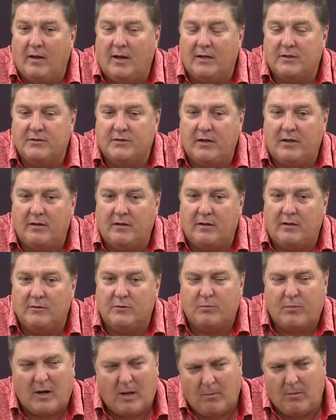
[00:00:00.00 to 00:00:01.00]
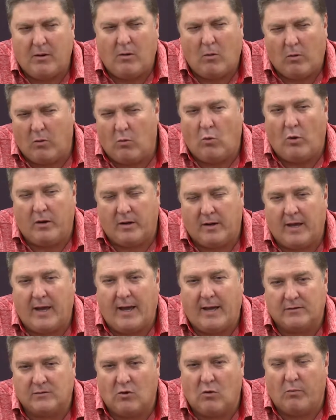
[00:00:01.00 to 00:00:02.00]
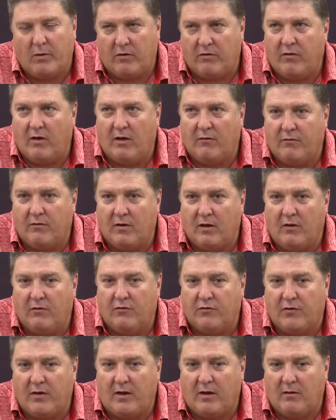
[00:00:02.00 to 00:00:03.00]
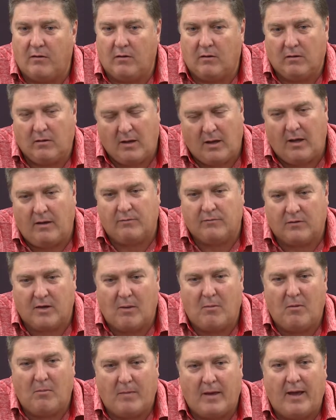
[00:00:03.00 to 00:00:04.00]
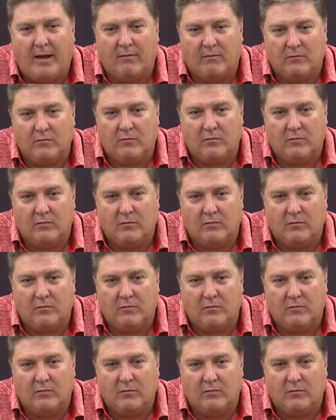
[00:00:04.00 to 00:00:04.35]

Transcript: I said, there's probably only one guy that's going to be tough to unseat. And the guy's coming back,